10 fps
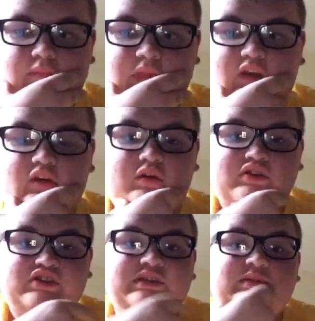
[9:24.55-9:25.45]
I don't know, it
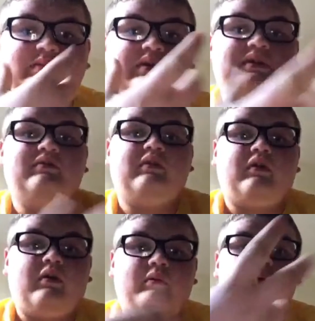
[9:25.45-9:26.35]
just seems to be
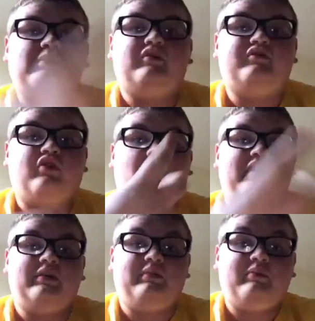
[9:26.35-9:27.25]
a bit more
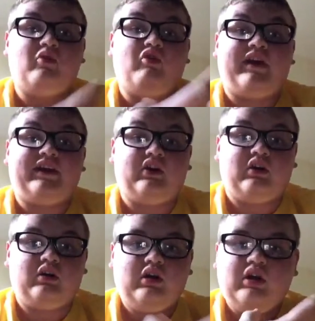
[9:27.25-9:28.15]
flowing, a bit more
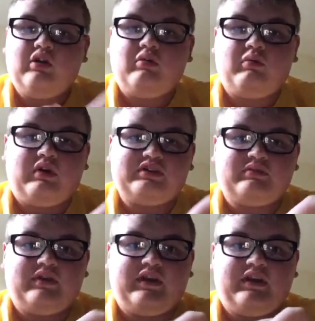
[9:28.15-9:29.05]
regular, whereas
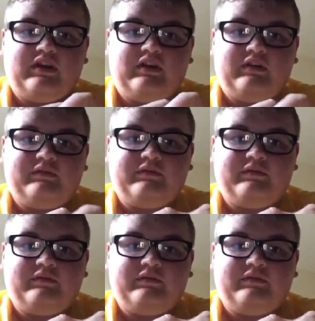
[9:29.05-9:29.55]
with